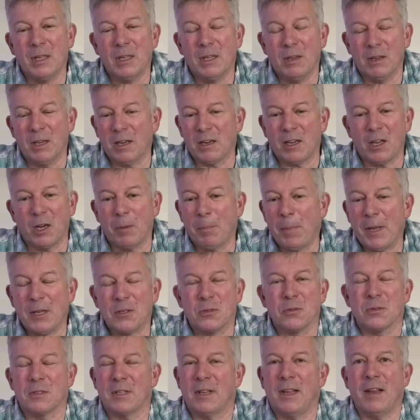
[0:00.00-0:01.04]
colour
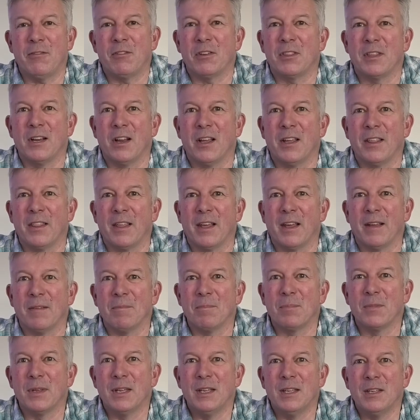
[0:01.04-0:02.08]
pencils, everything like that.
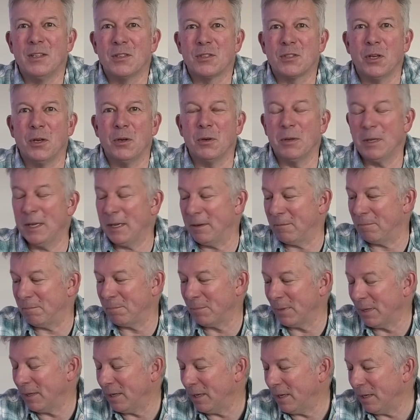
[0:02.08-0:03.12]
So yeah,
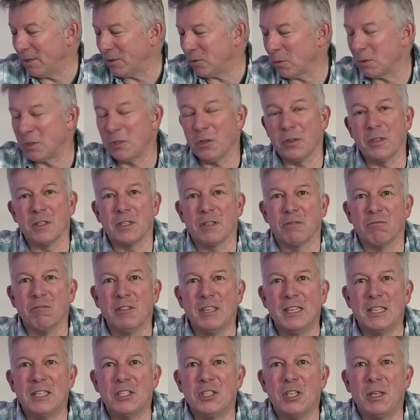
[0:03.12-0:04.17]
tortillon is a
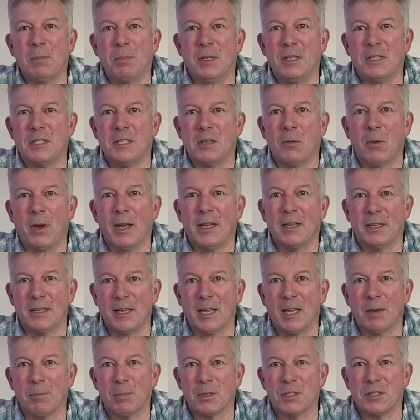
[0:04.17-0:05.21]
really cheap and easy way to
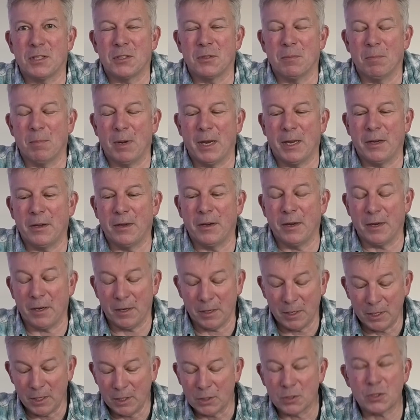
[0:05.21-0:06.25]
get a precision blender.
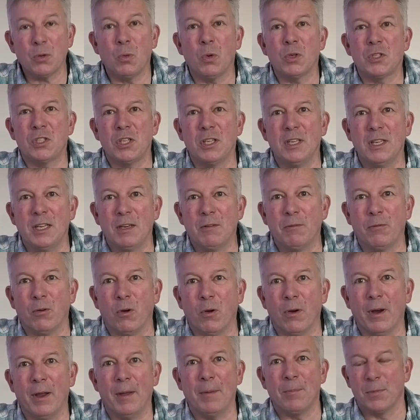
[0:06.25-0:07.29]
So what do you need
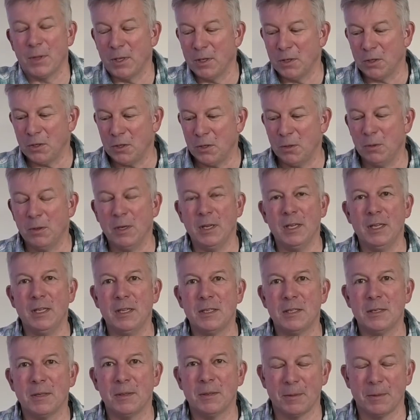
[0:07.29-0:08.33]
for it? You need